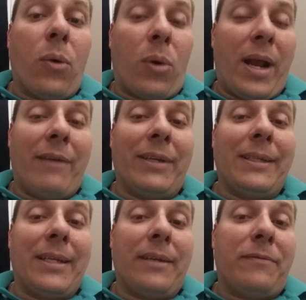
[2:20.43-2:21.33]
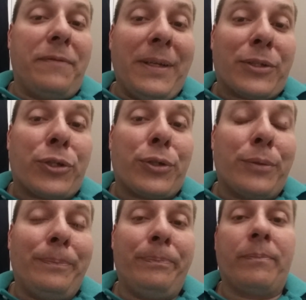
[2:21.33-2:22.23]
or having dead fish.
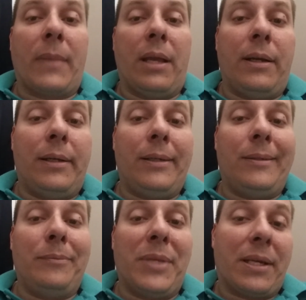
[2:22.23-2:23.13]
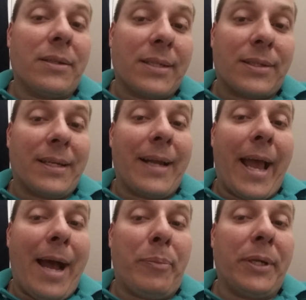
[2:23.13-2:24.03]
Because it's going to
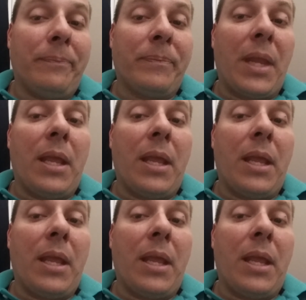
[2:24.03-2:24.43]
happen.